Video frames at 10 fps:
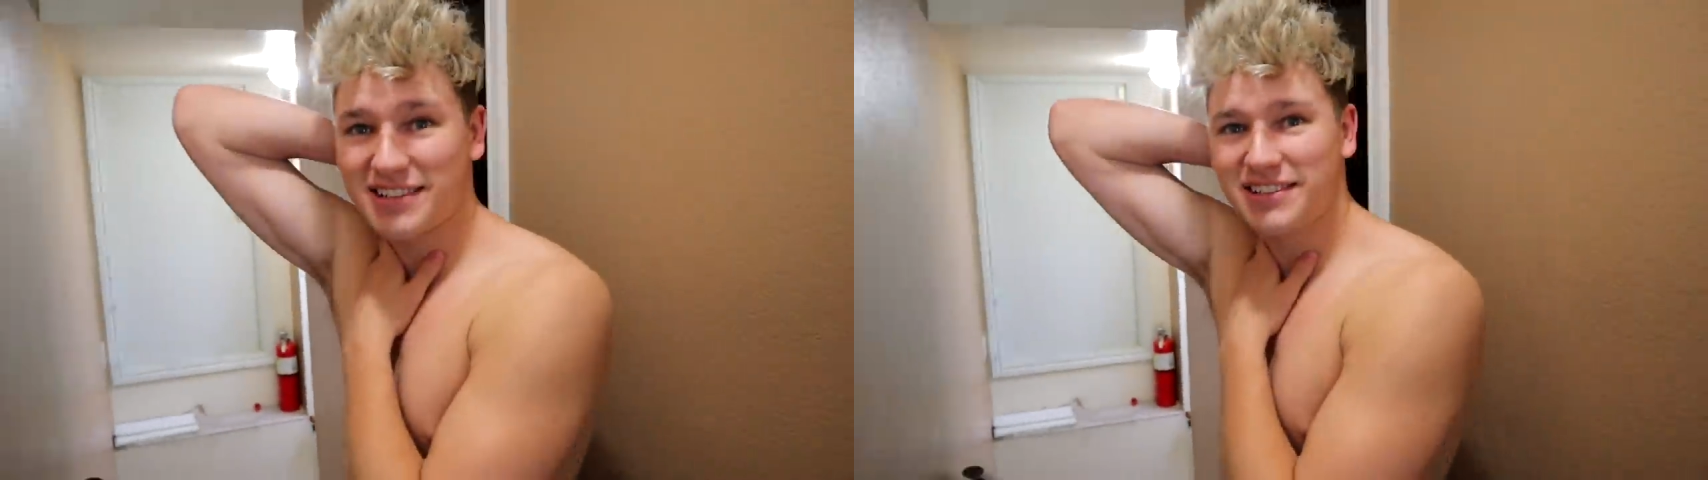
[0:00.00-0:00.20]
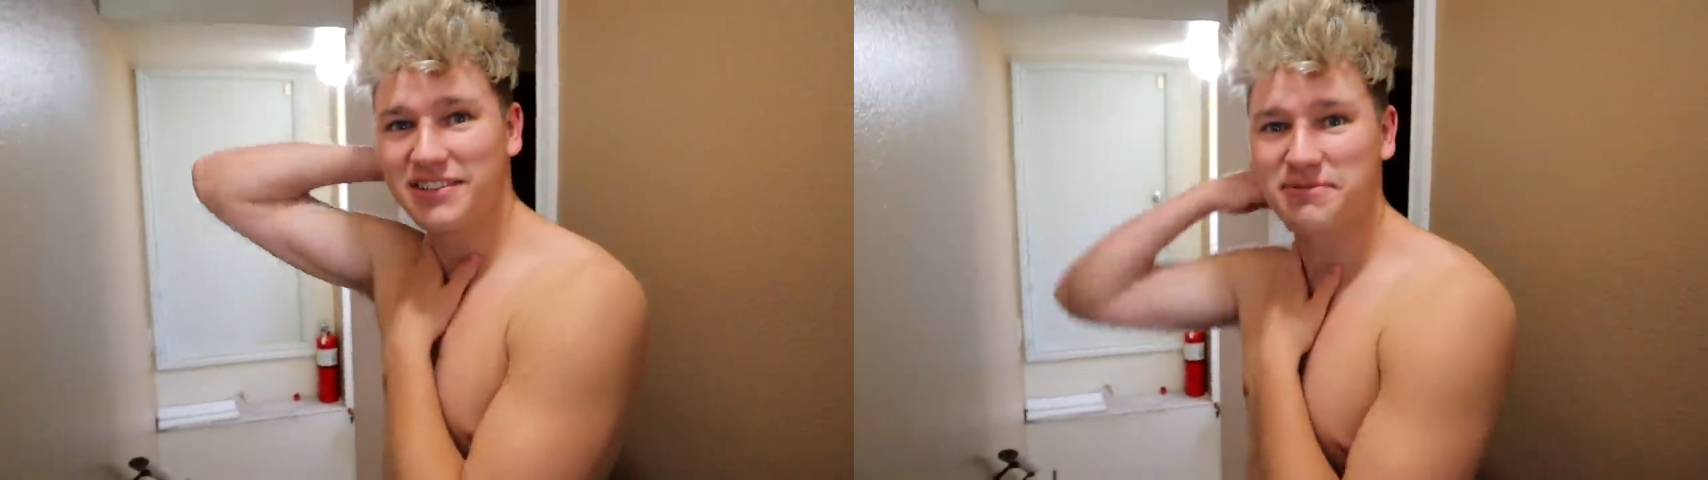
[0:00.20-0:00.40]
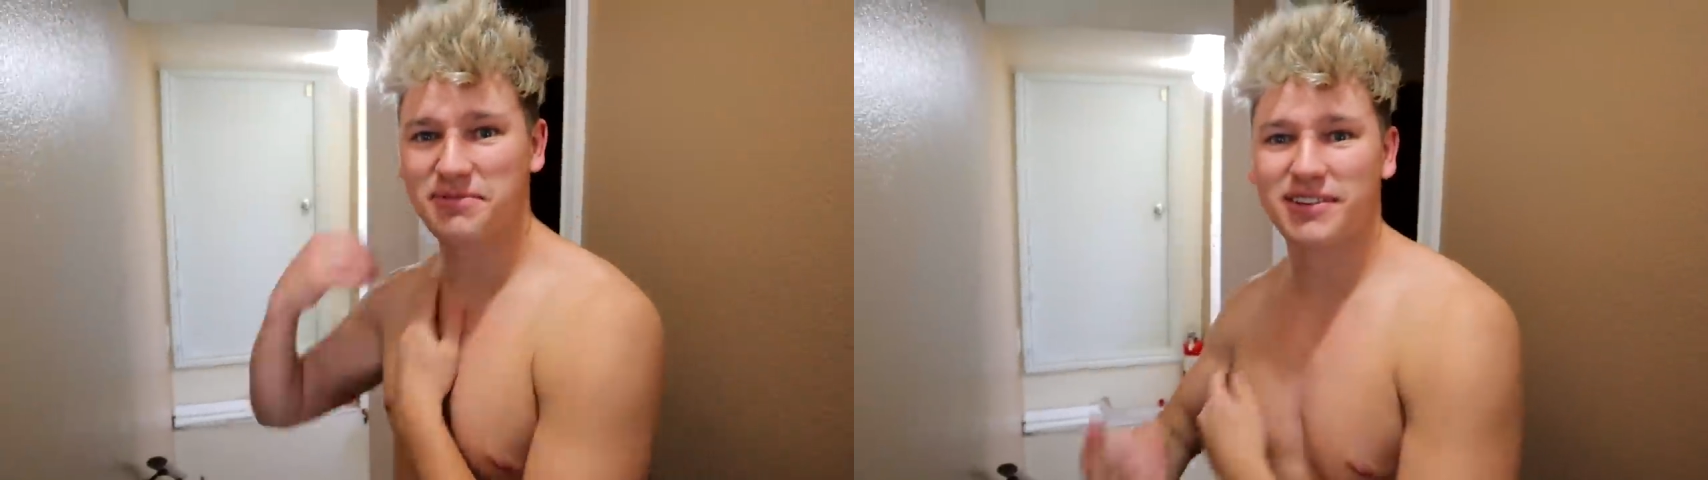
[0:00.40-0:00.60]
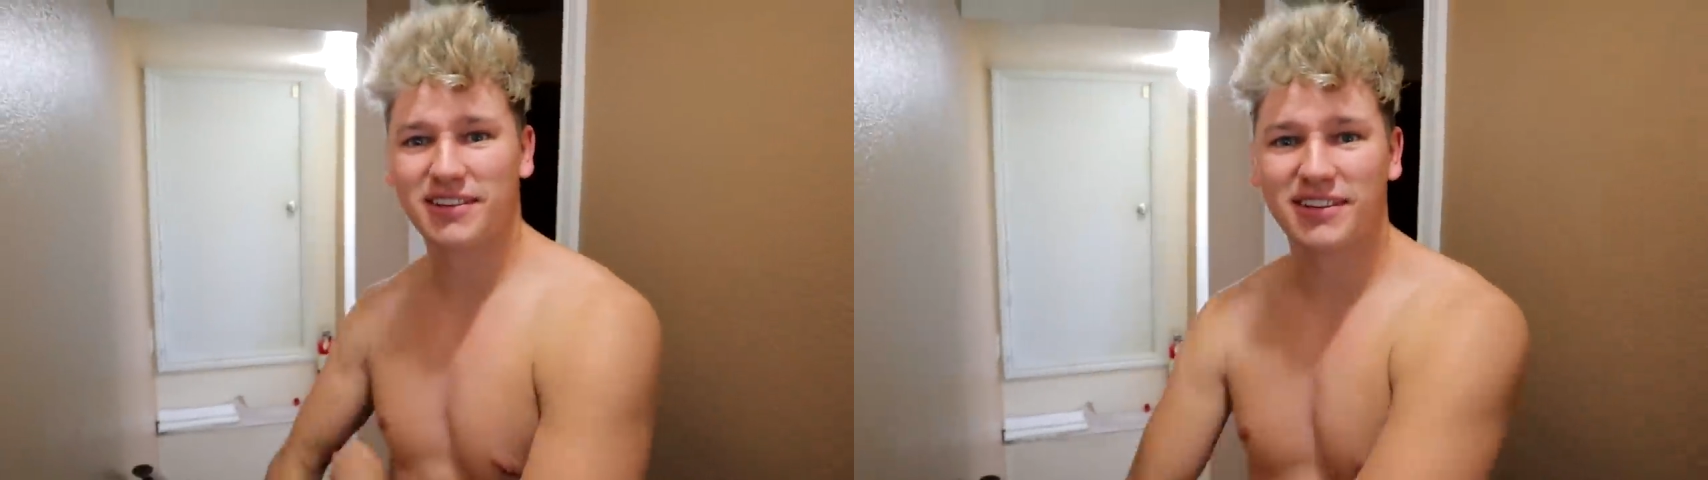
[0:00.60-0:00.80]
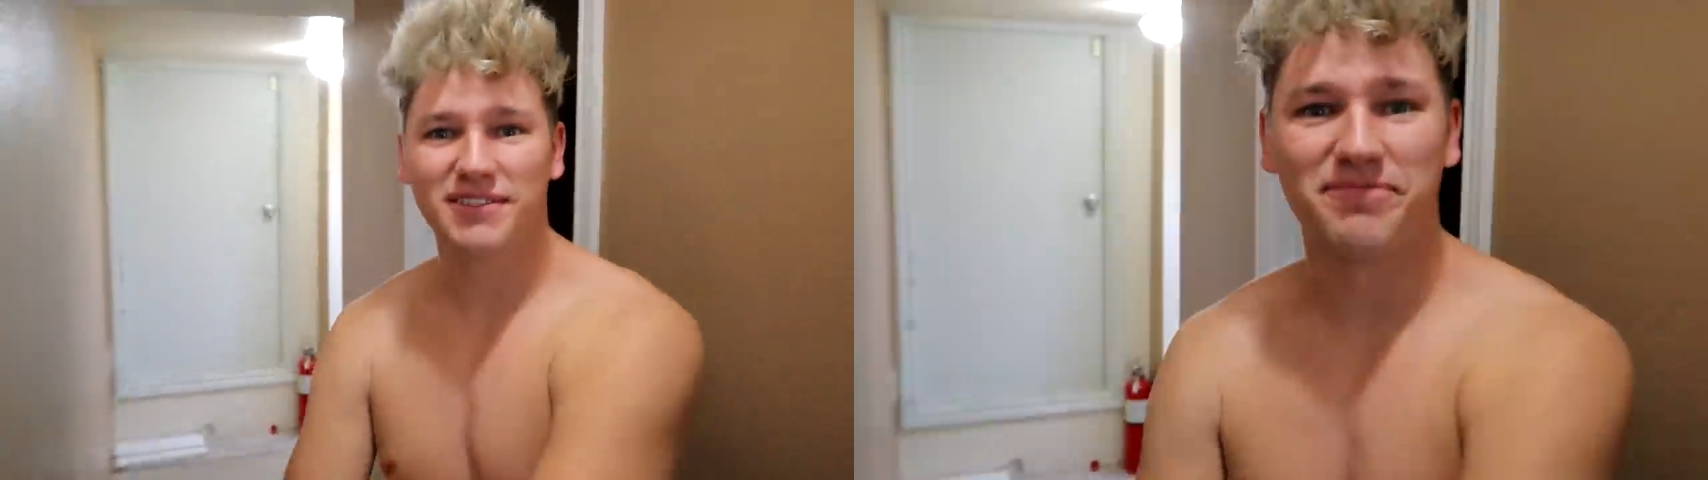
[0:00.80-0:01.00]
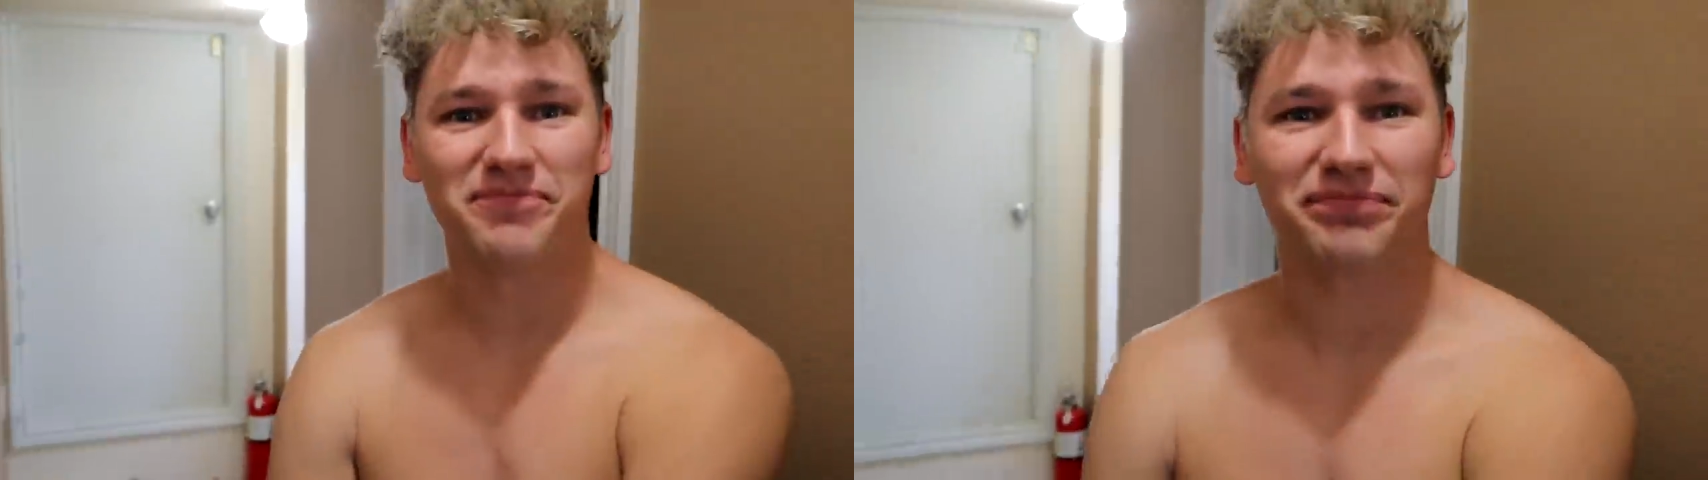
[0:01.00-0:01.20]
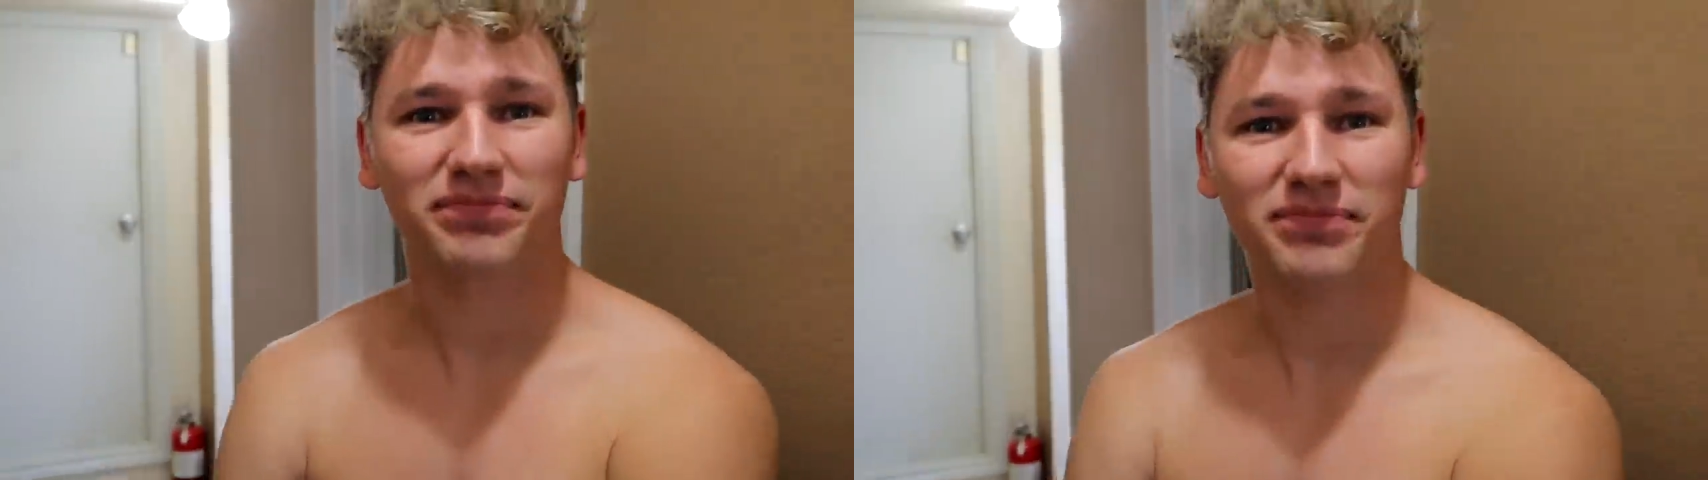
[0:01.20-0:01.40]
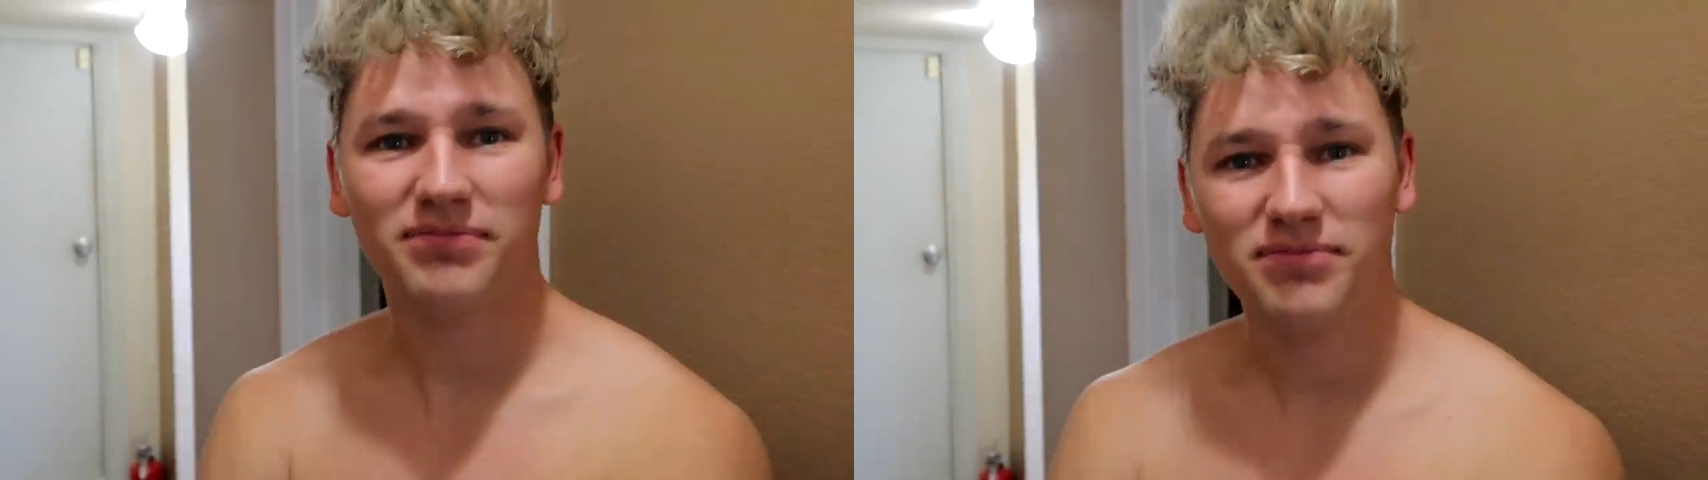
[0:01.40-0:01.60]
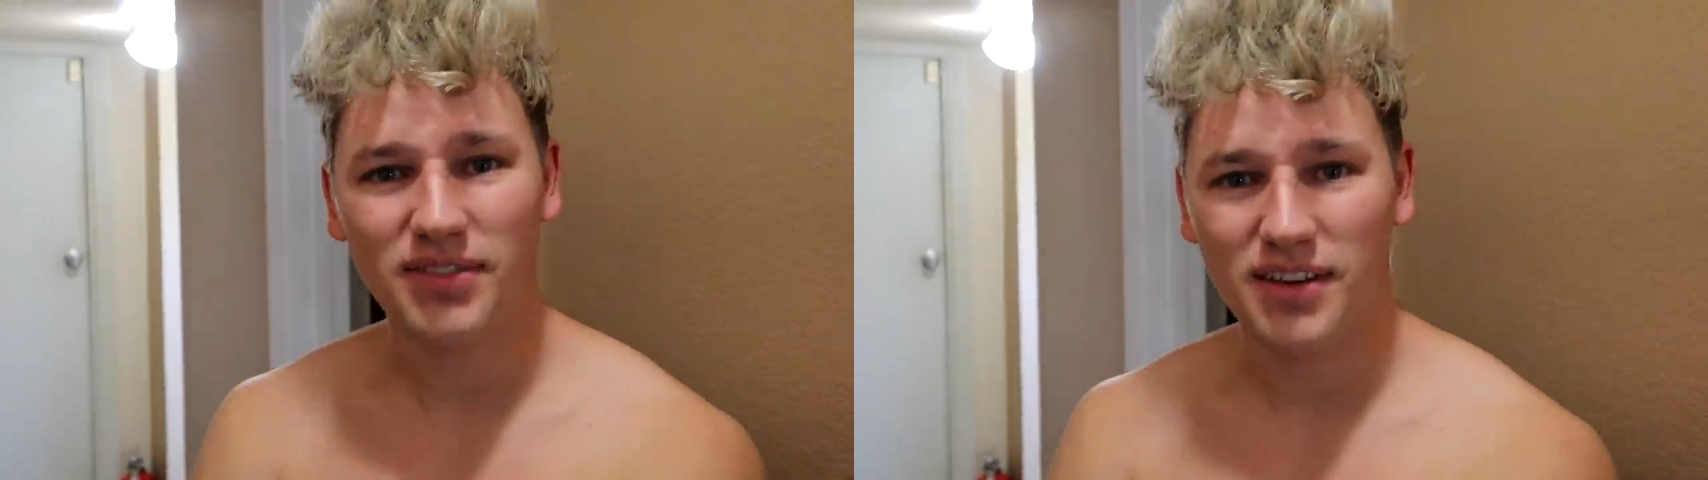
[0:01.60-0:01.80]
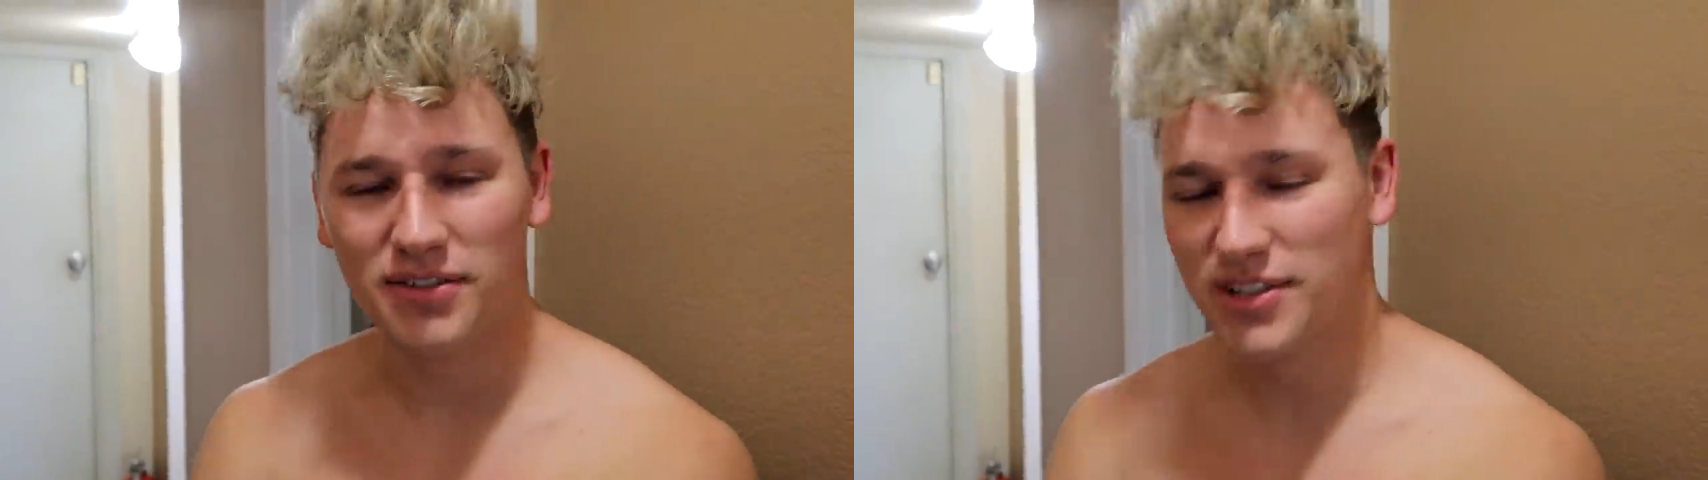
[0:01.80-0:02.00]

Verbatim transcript: NSYNC days. Pretty good. Thanks, man.